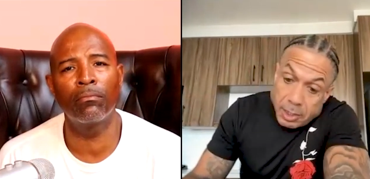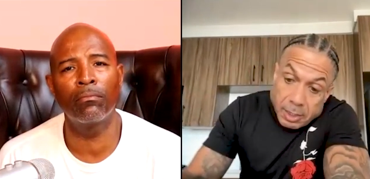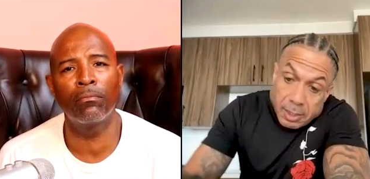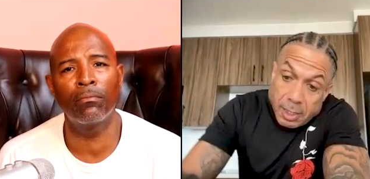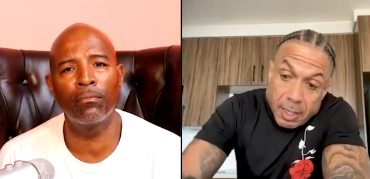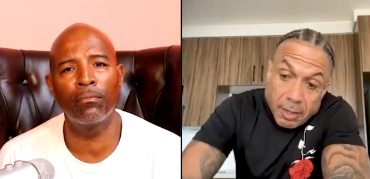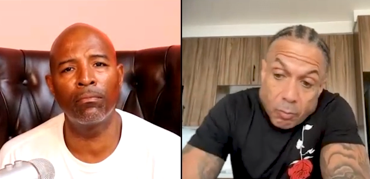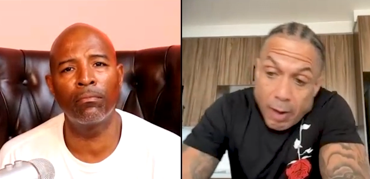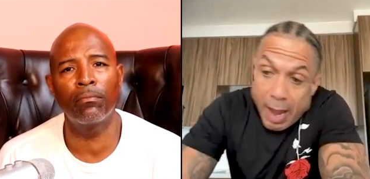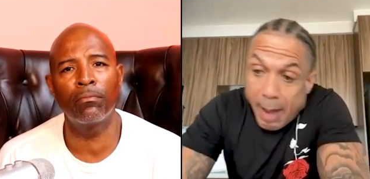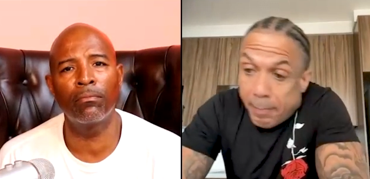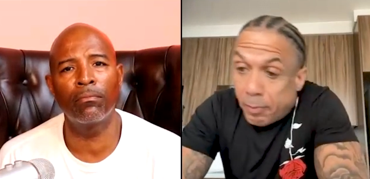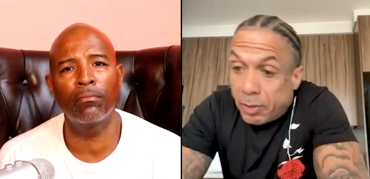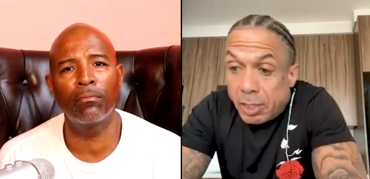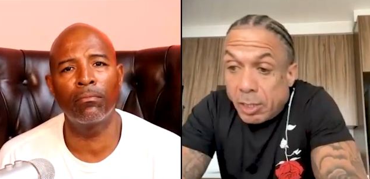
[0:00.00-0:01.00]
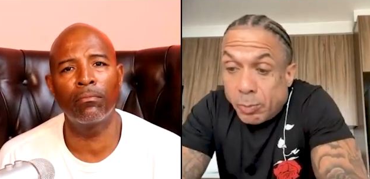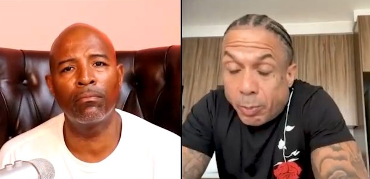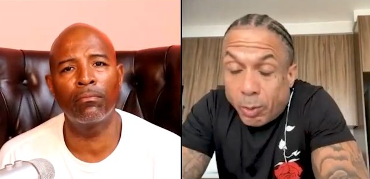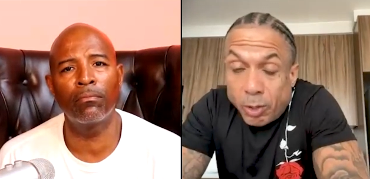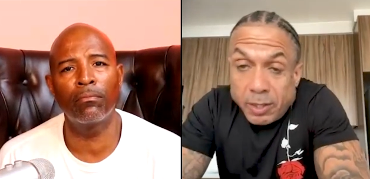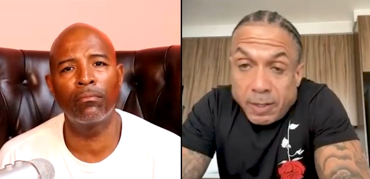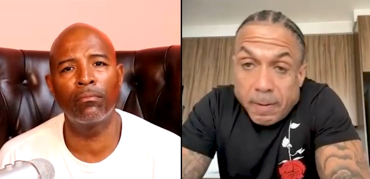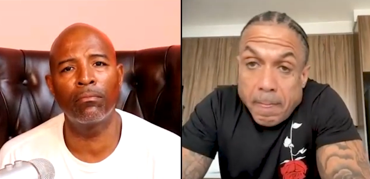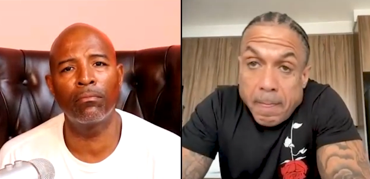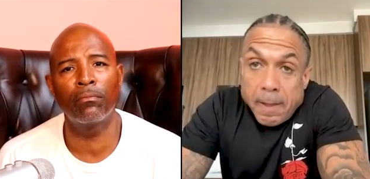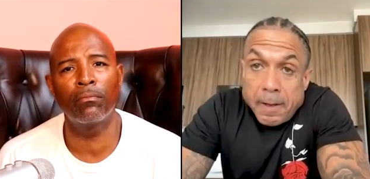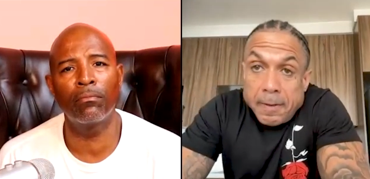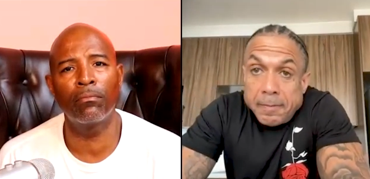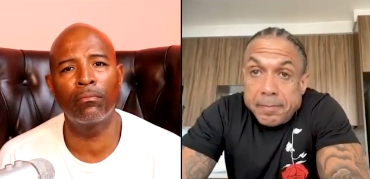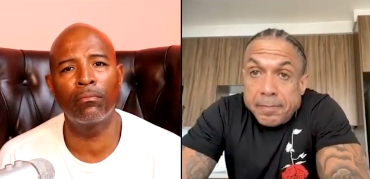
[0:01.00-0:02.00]
Speaker 1: it's just another rapper at this point.
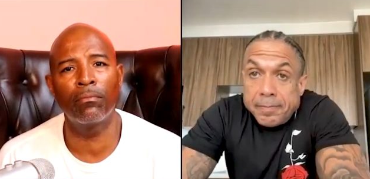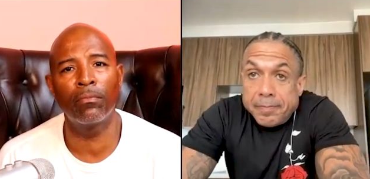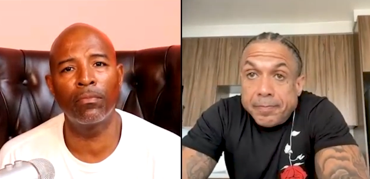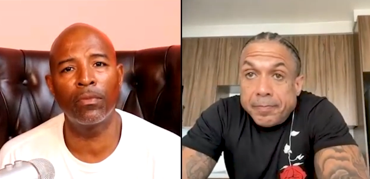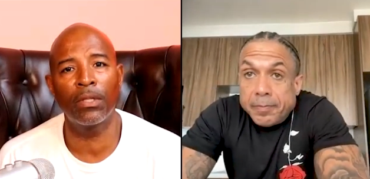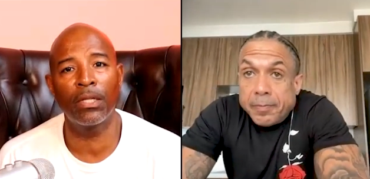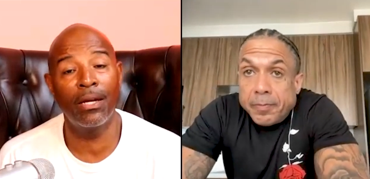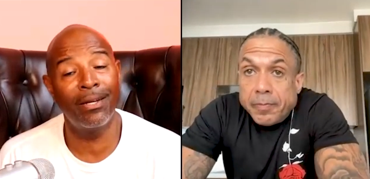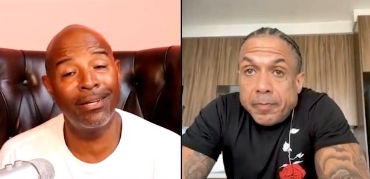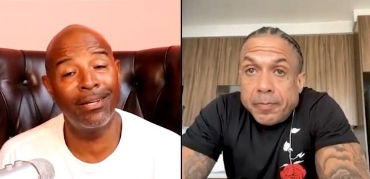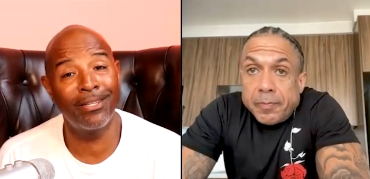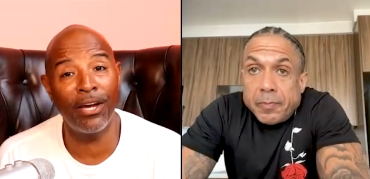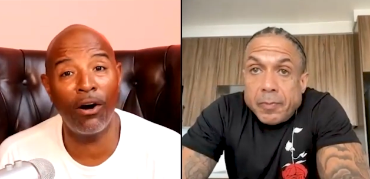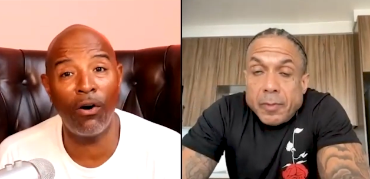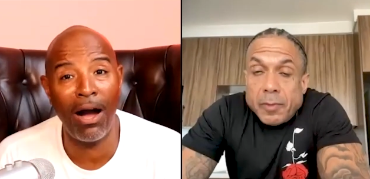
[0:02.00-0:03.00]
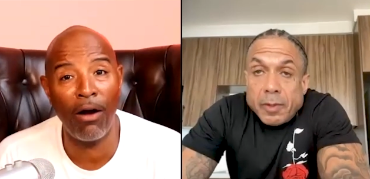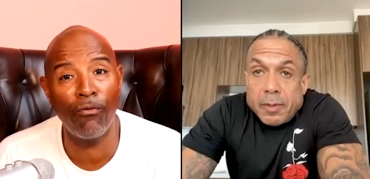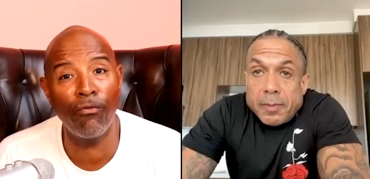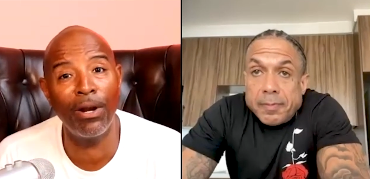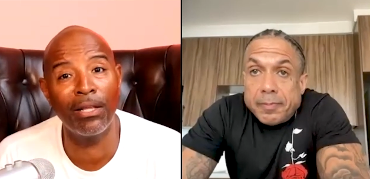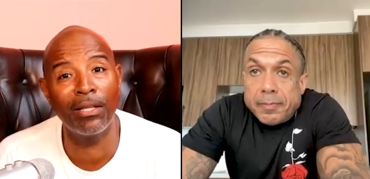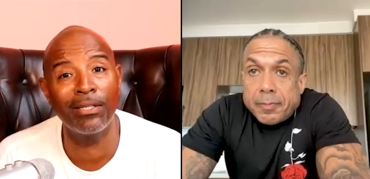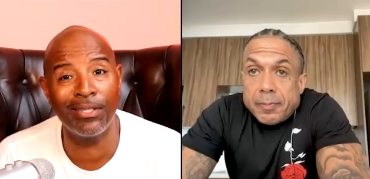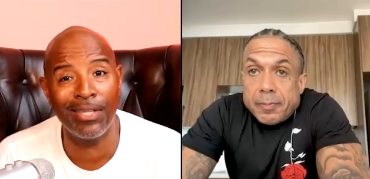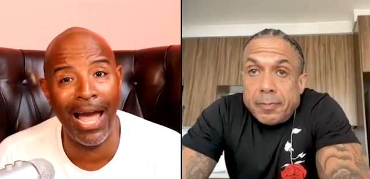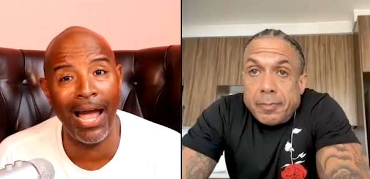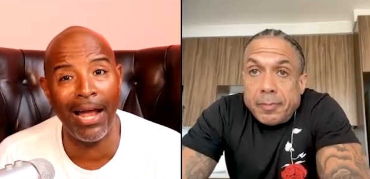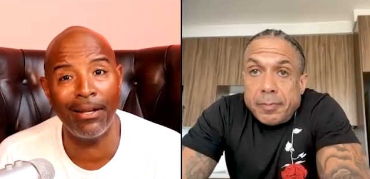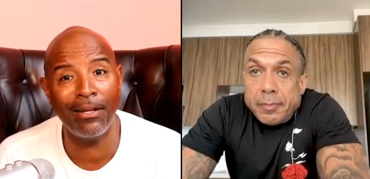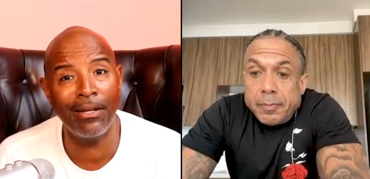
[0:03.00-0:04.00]
Yo, how real is
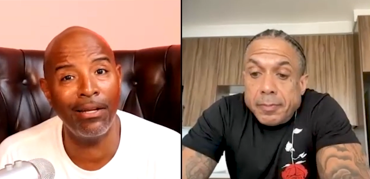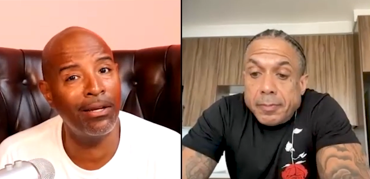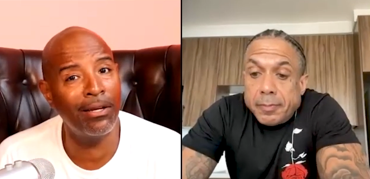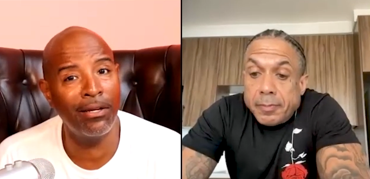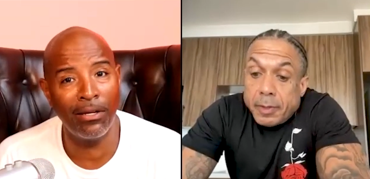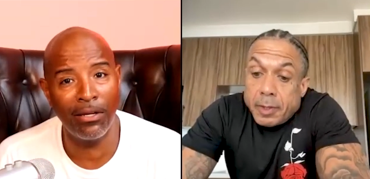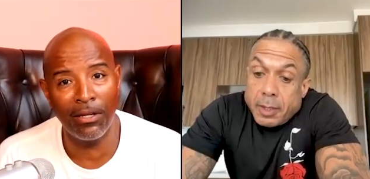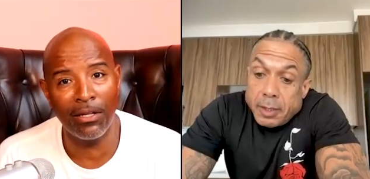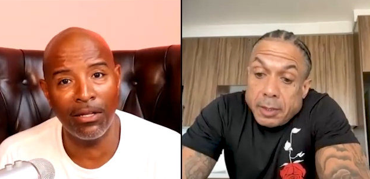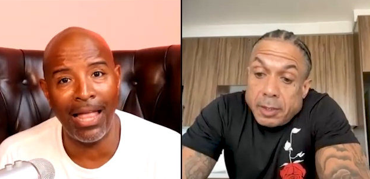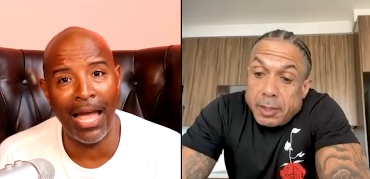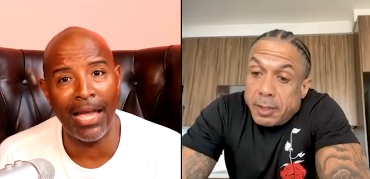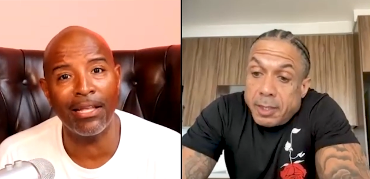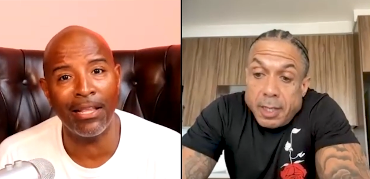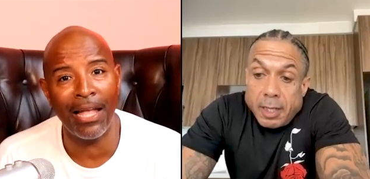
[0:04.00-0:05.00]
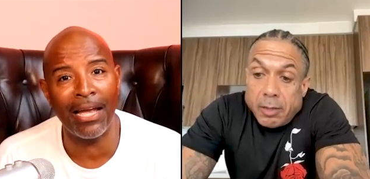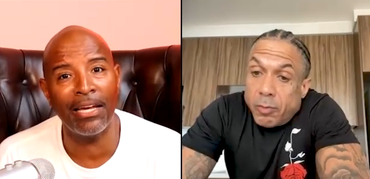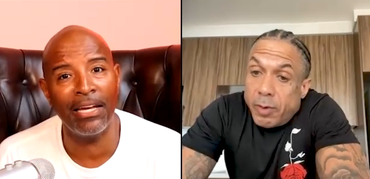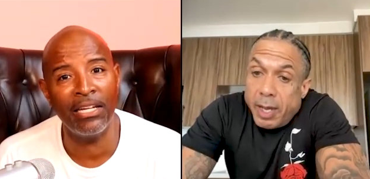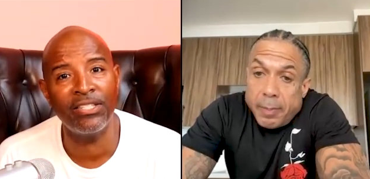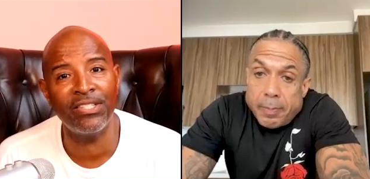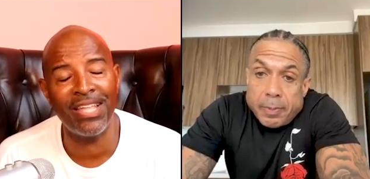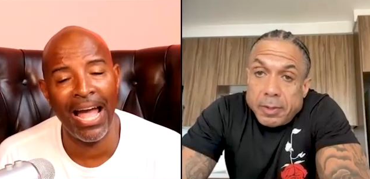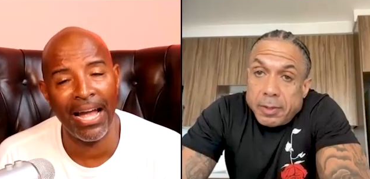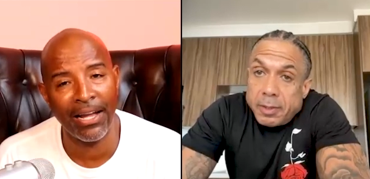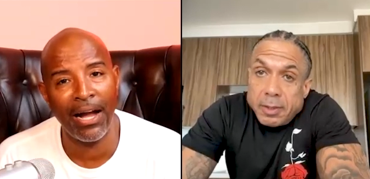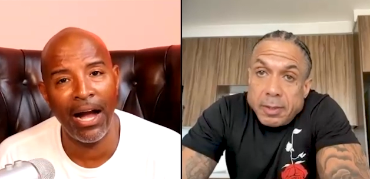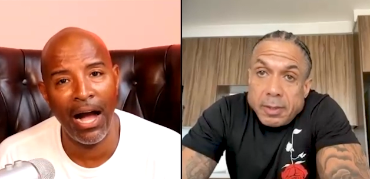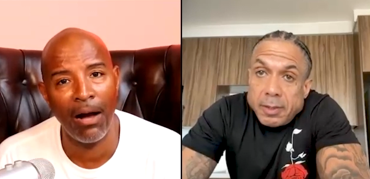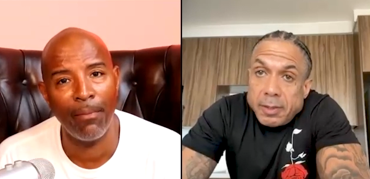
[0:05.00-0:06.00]
that? Like, like another it's rapper. that
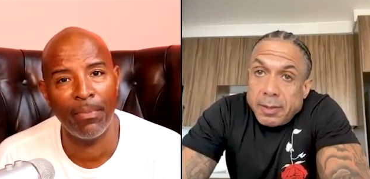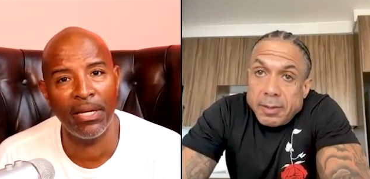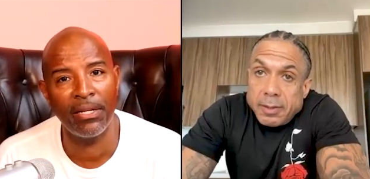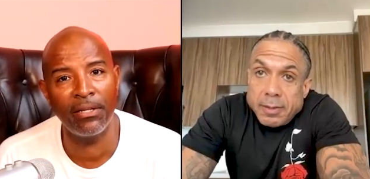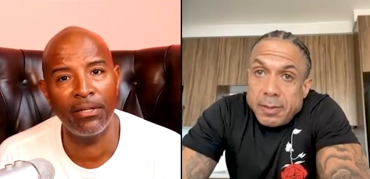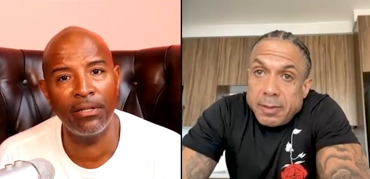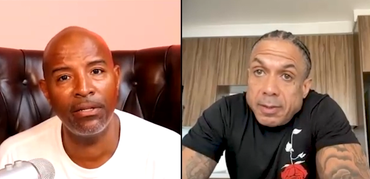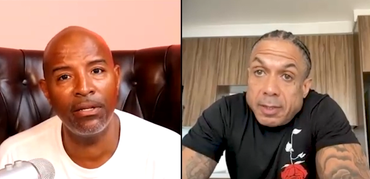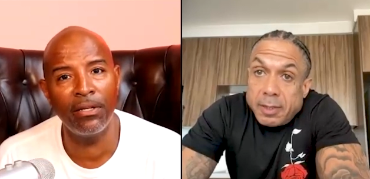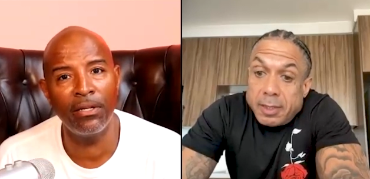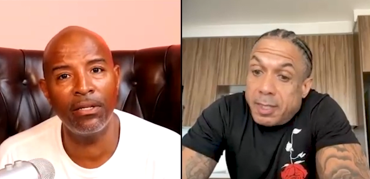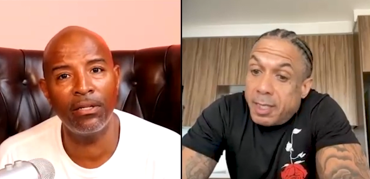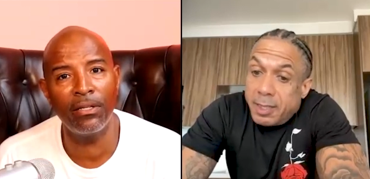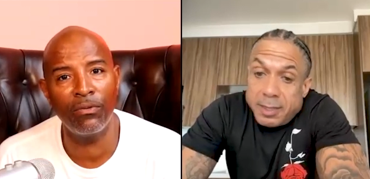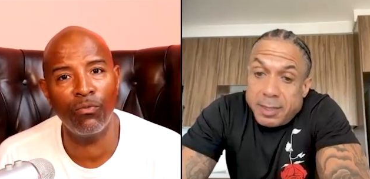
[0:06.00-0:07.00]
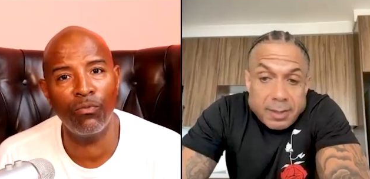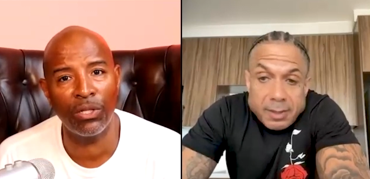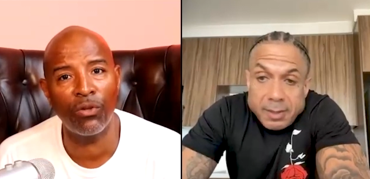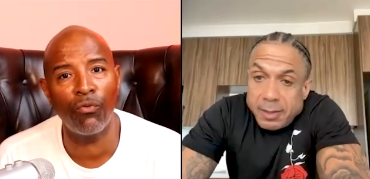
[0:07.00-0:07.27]
Speaker 2: common with the